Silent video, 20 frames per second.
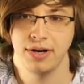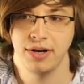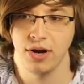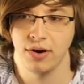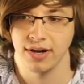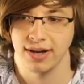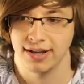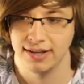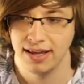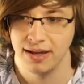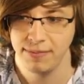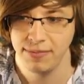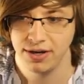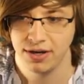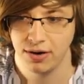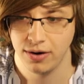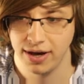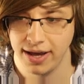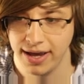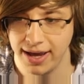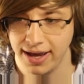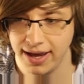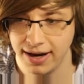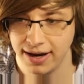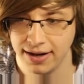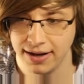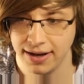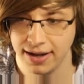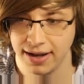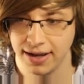No, yeah. Let me go
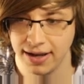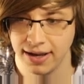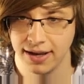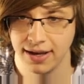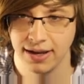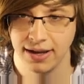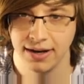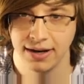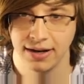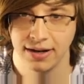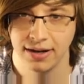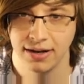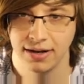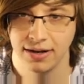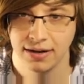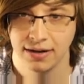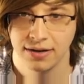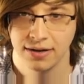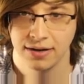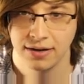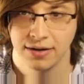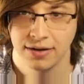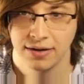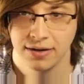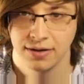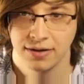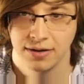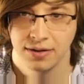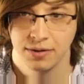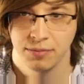ahead and
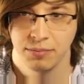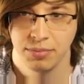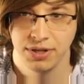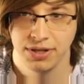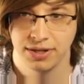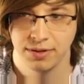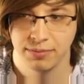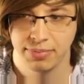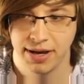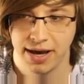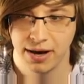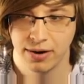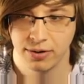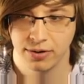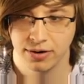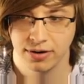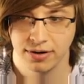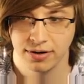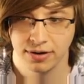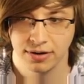beacon powered.